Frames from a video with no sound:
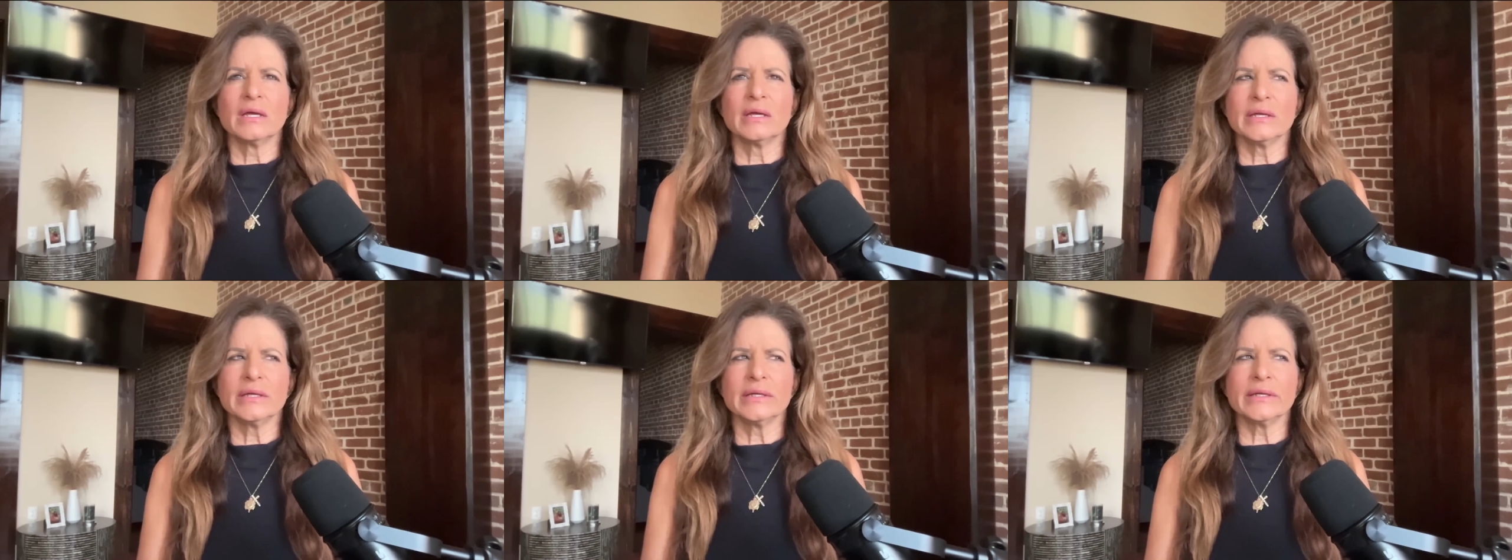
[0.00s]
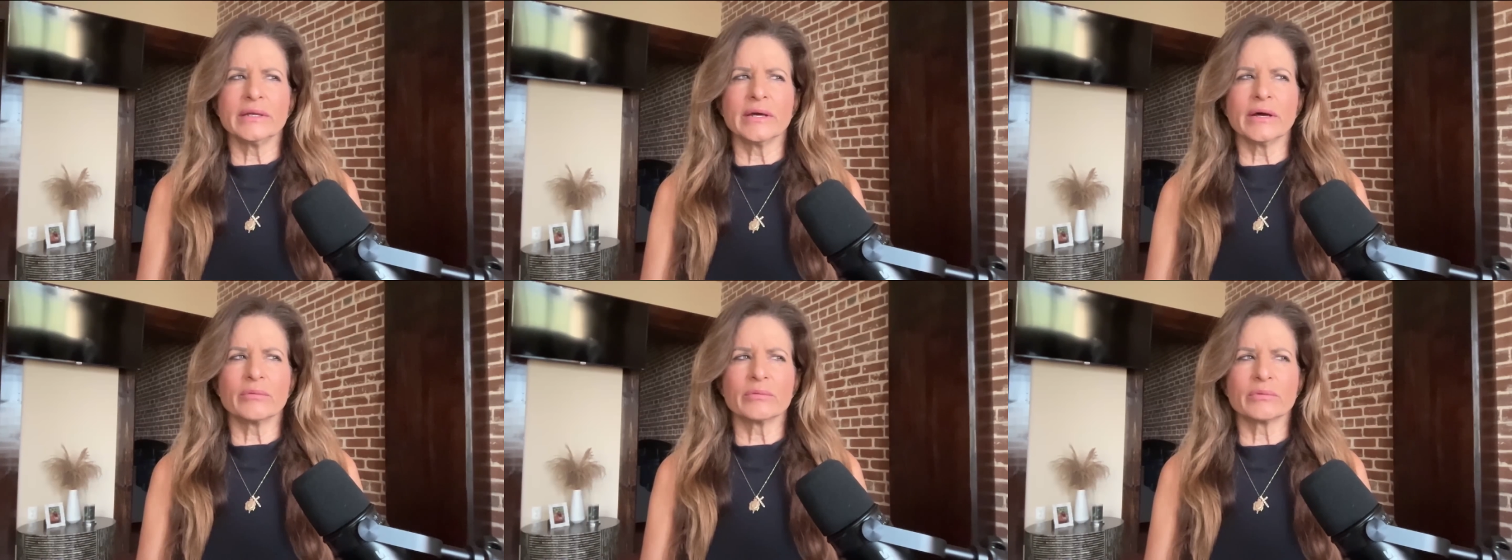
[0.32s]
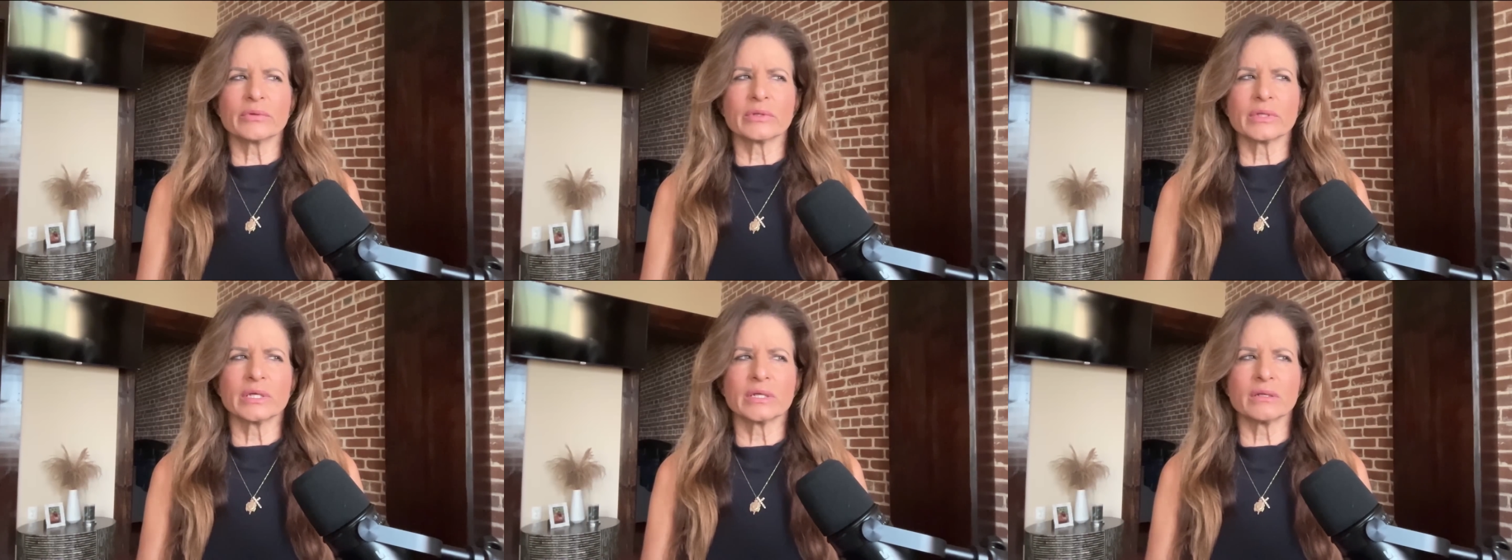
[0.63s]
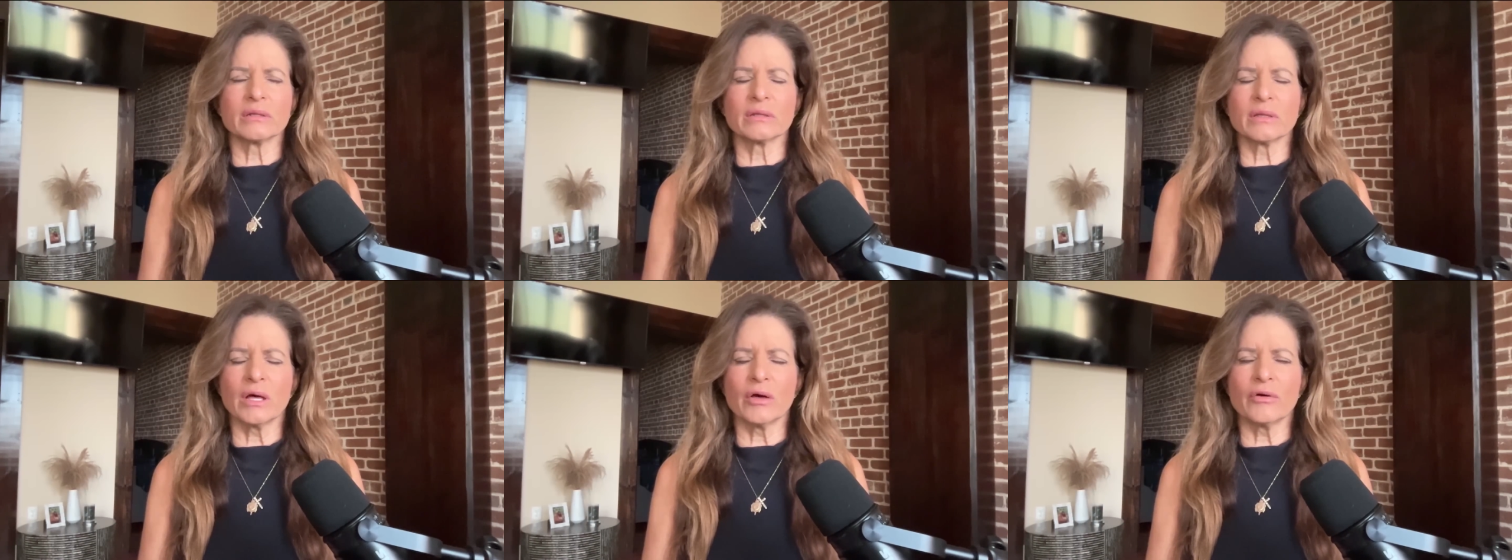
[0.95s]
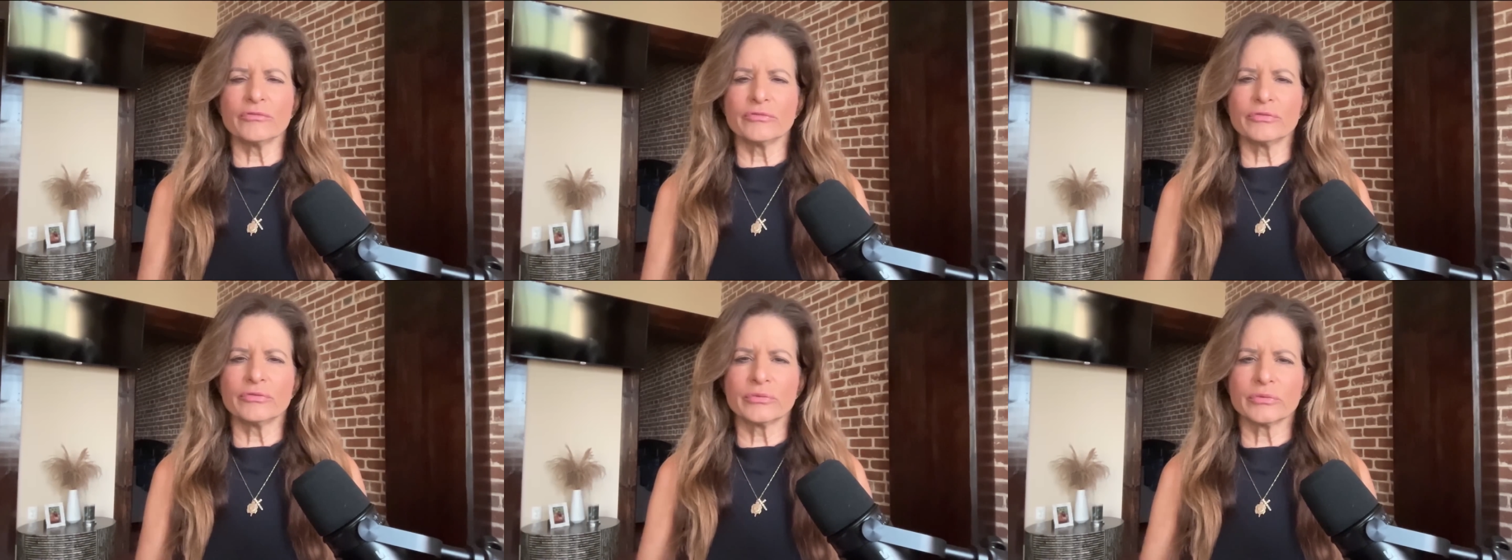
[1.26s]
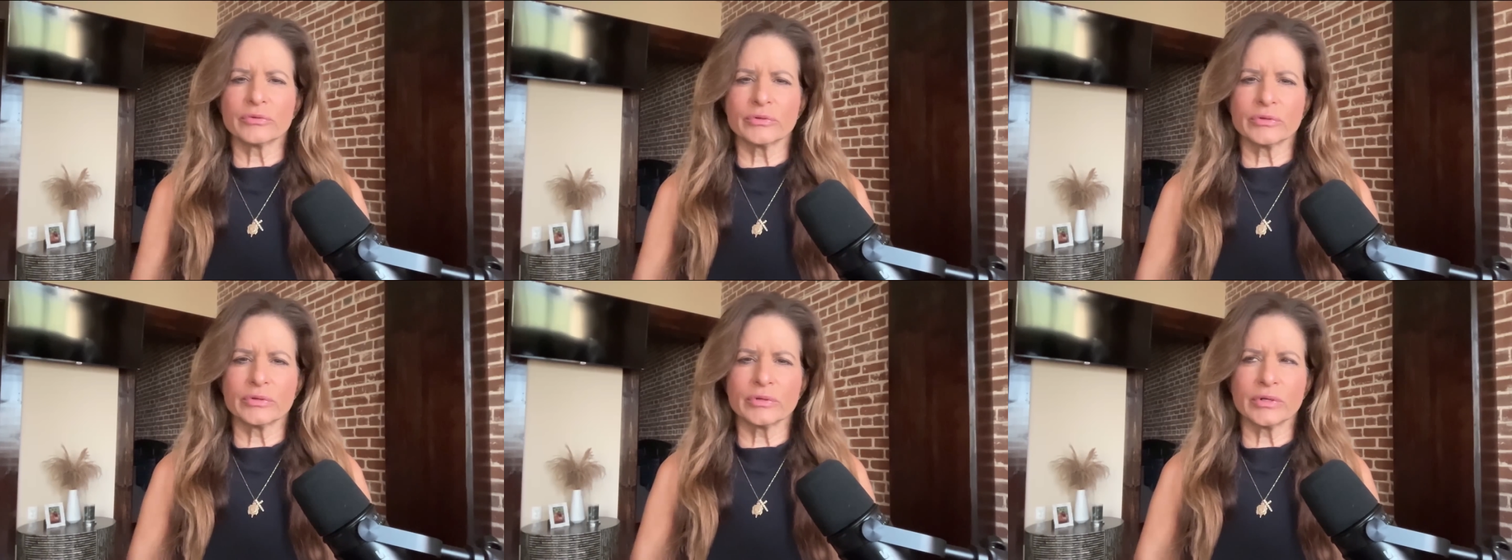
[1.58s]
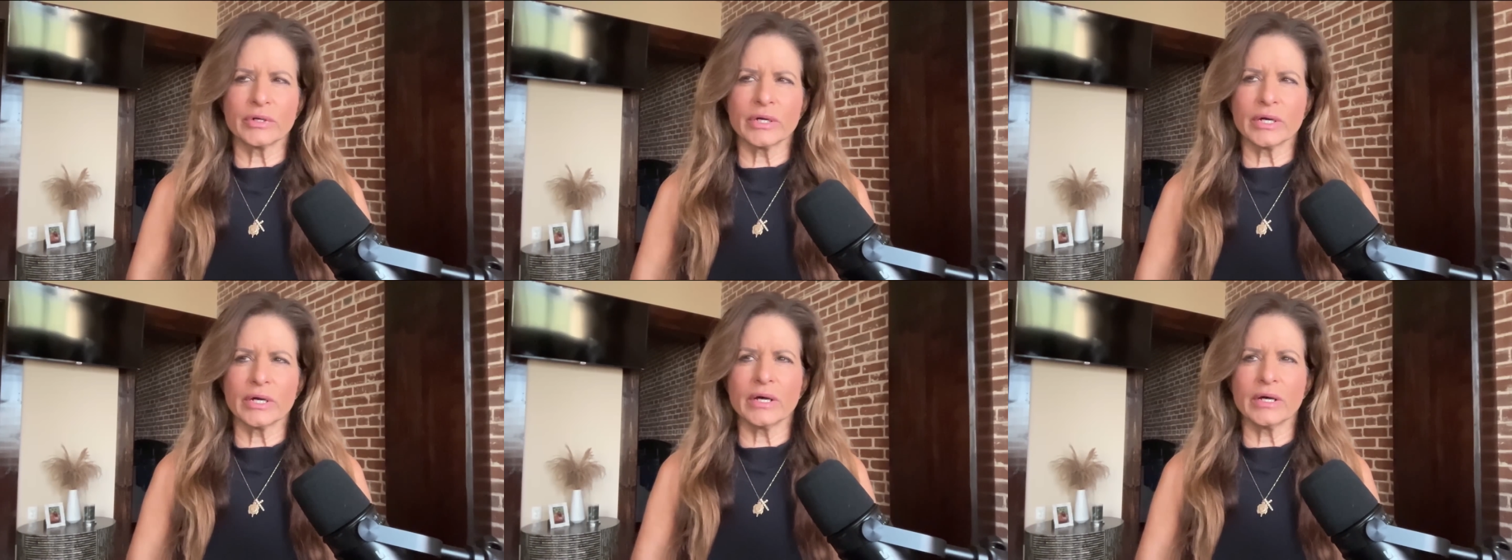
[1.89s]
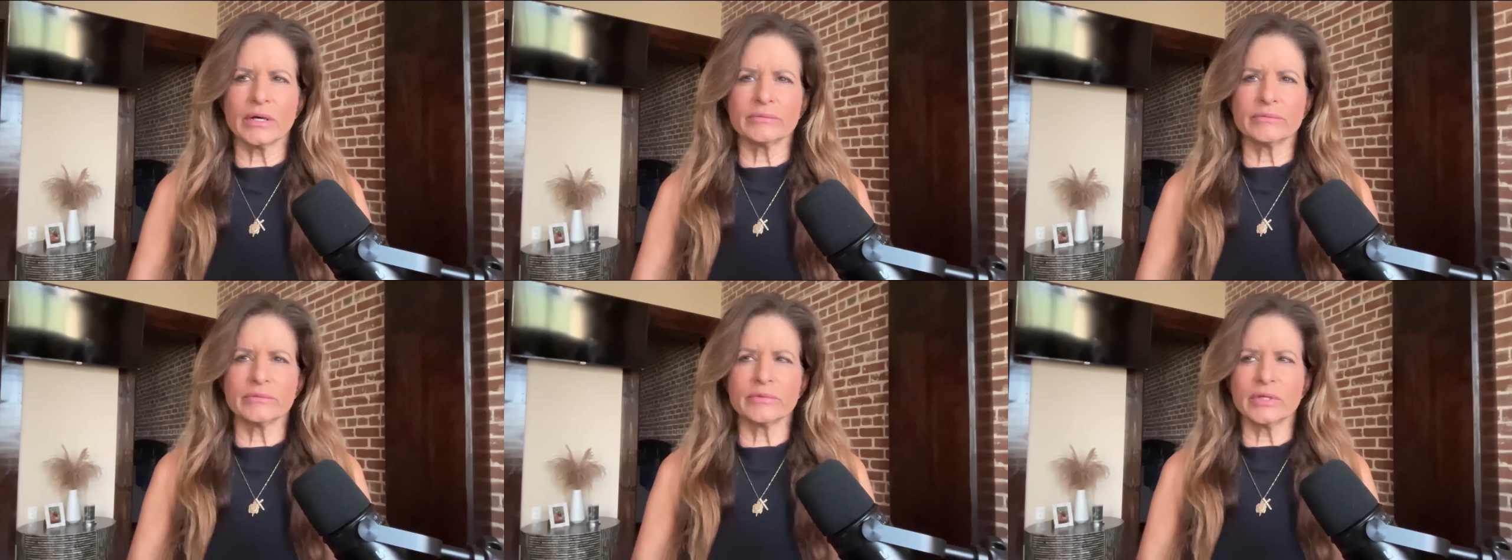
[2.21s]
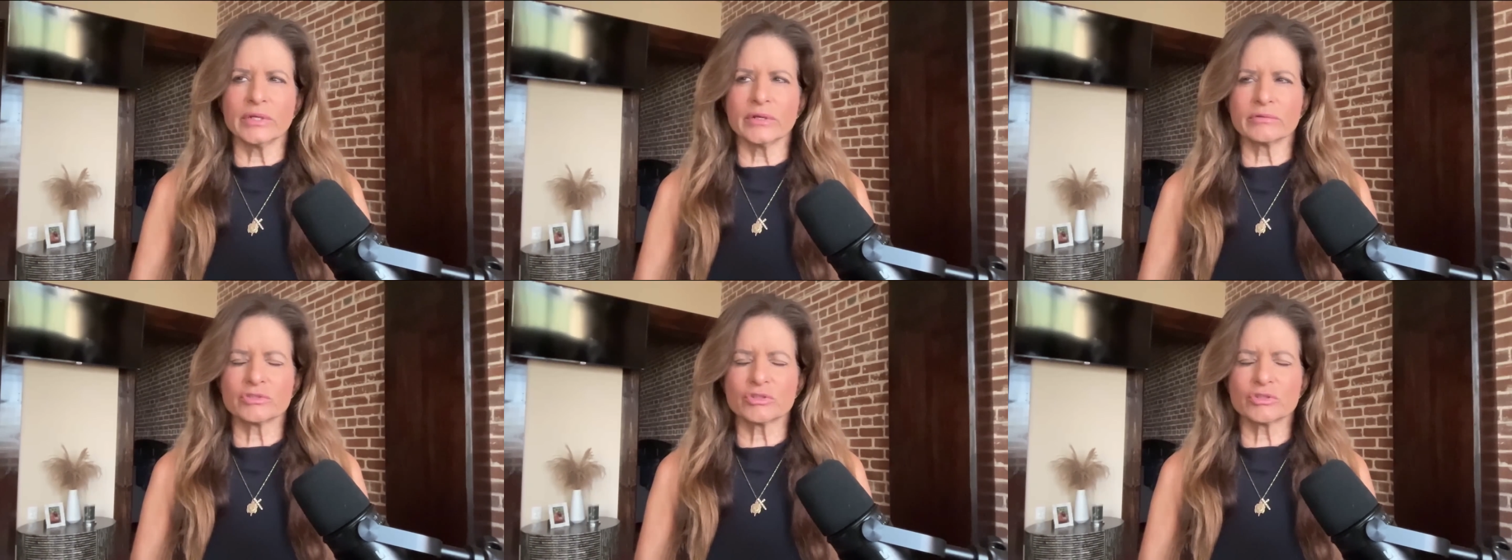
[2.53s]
you know, little of, you know,